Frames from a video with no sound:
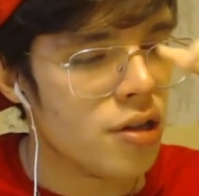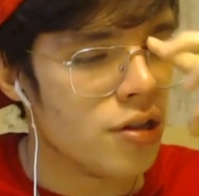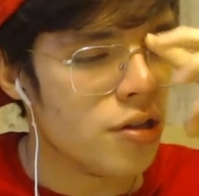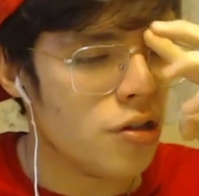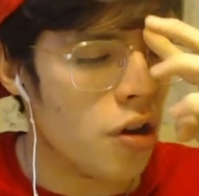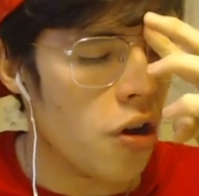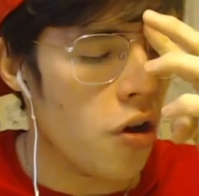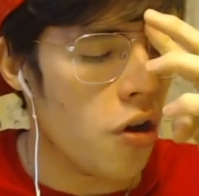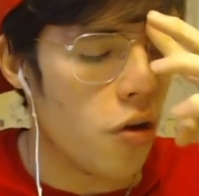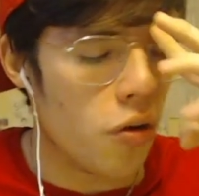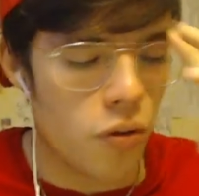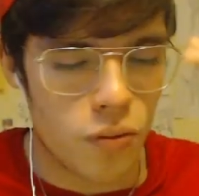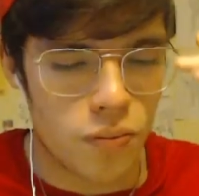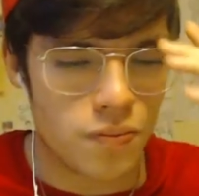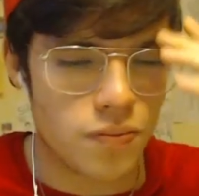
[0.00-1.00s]
you
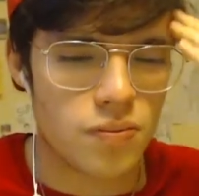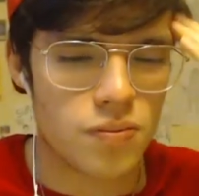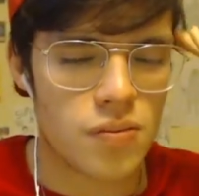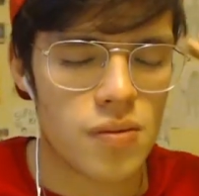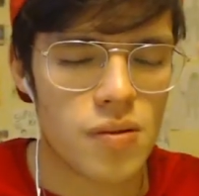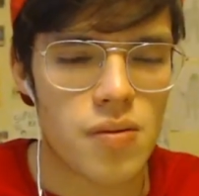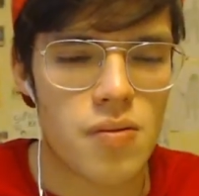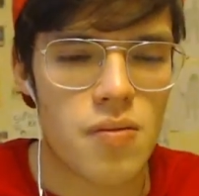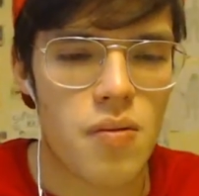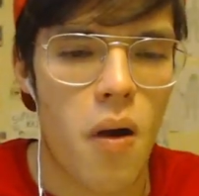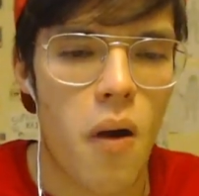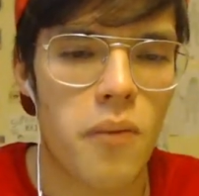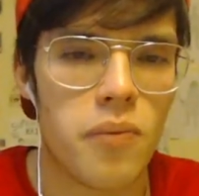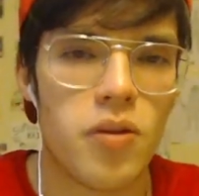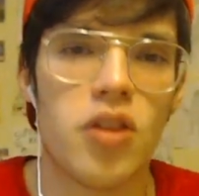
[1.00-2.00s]
know,
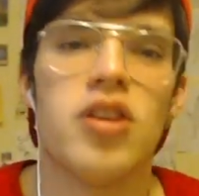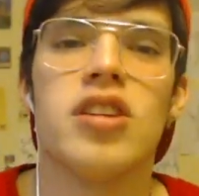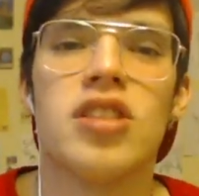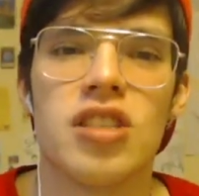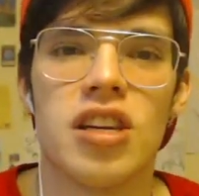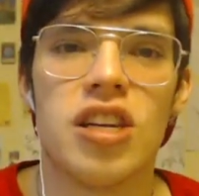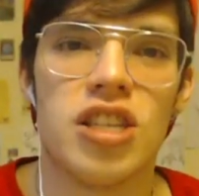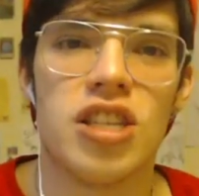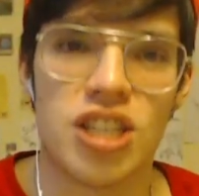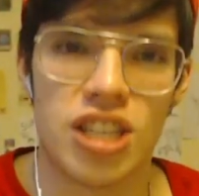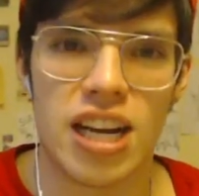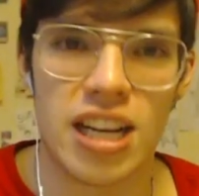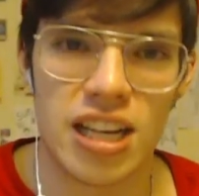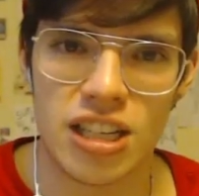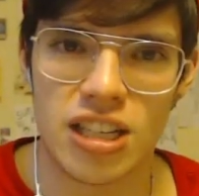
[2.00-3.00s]
nothing's going to
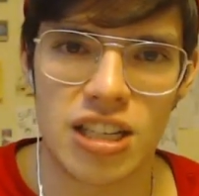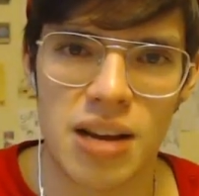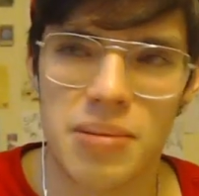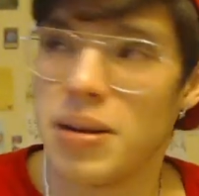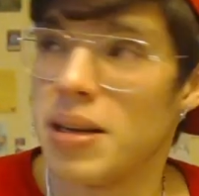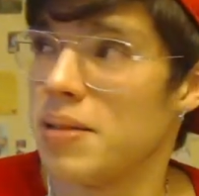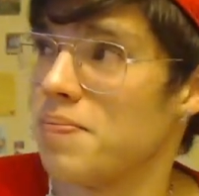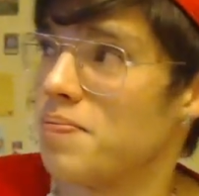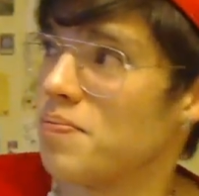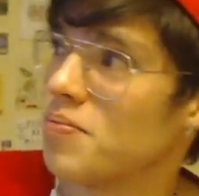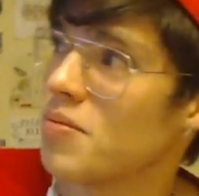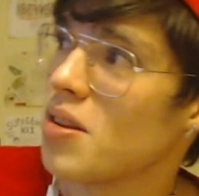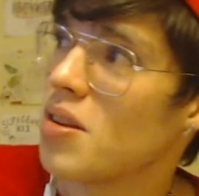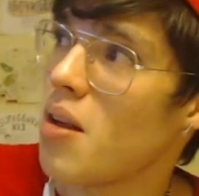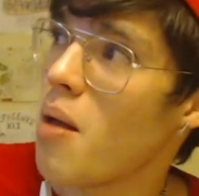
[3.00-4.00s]
change. I mean,
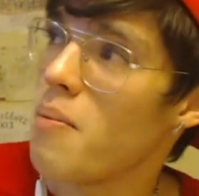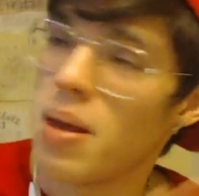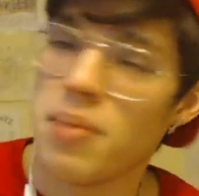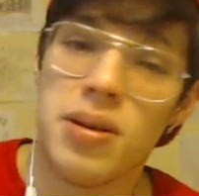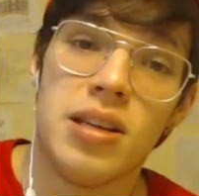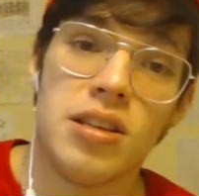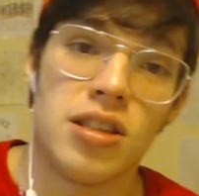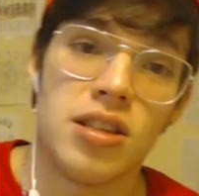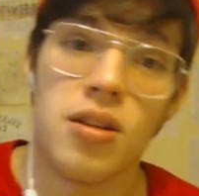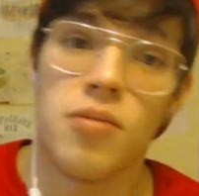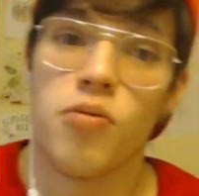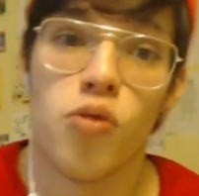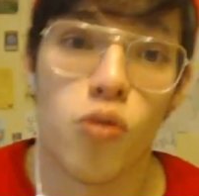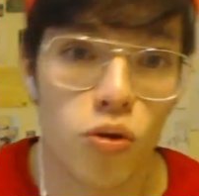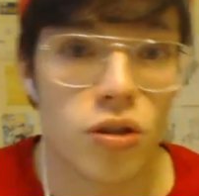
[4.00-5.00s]
maybe some
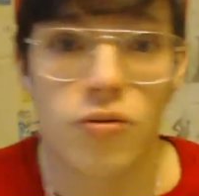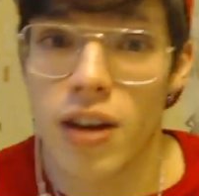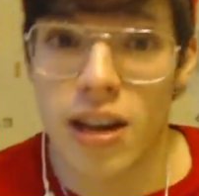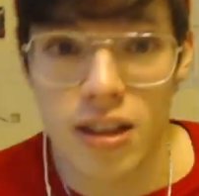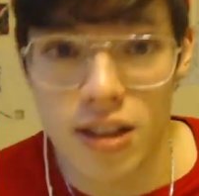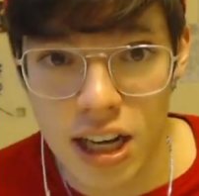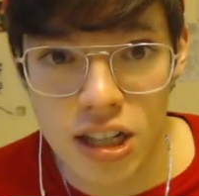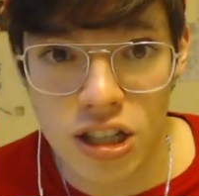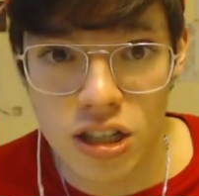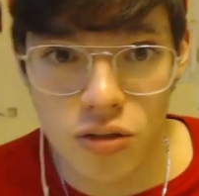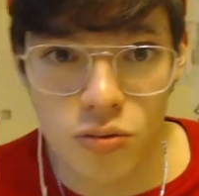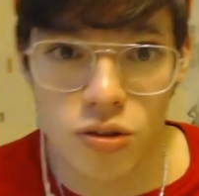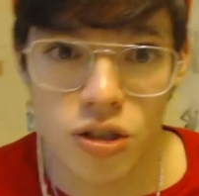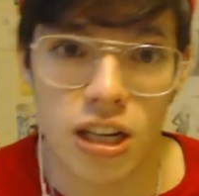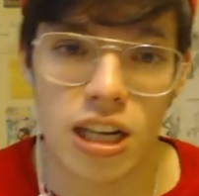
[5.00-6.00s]
rules and regulations
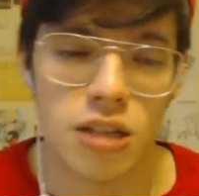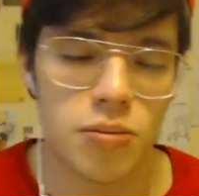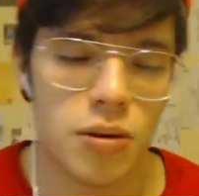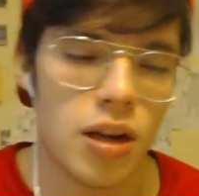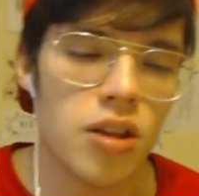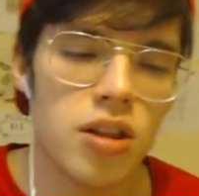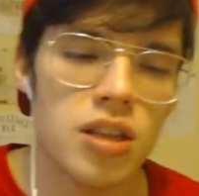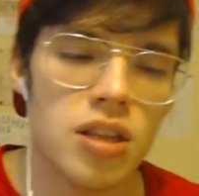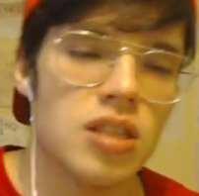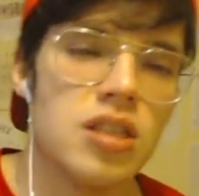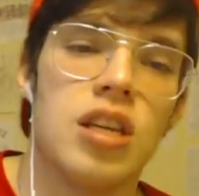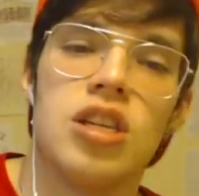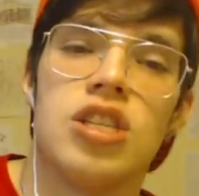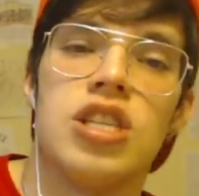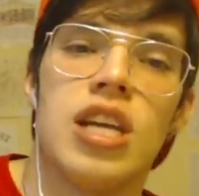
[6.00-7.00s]
will change, but nothing's going
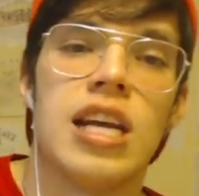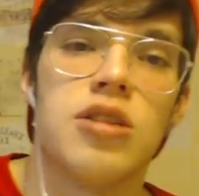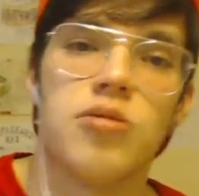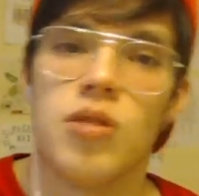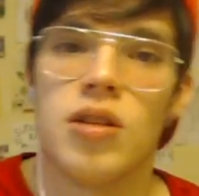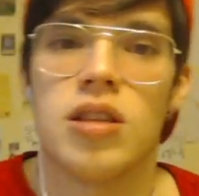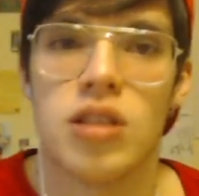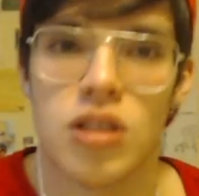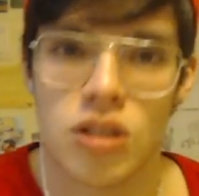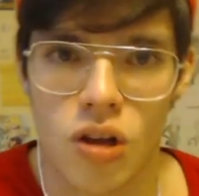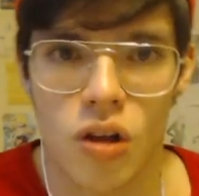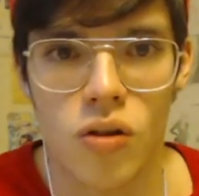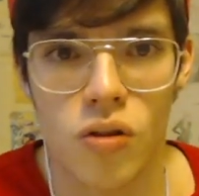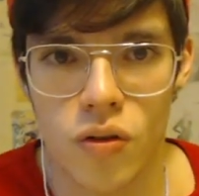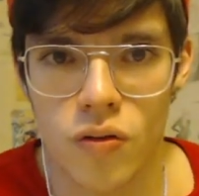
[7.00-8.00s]
to change when this is
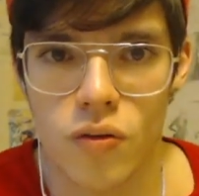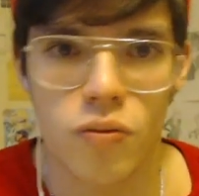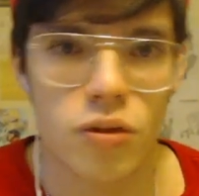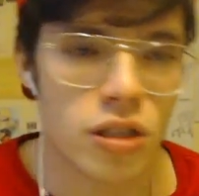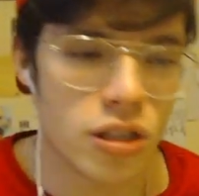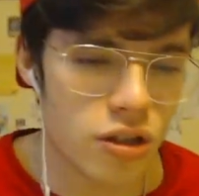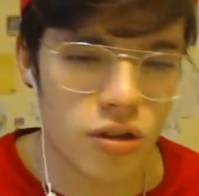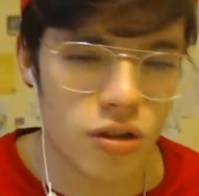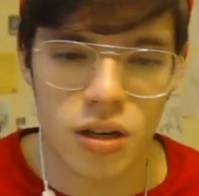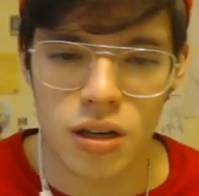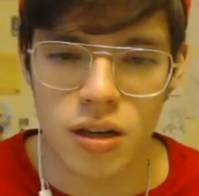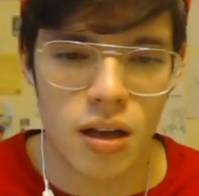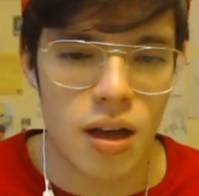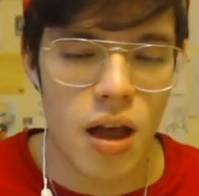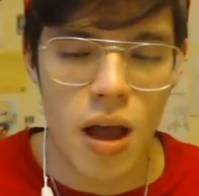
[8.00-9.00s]
all over. We're still going to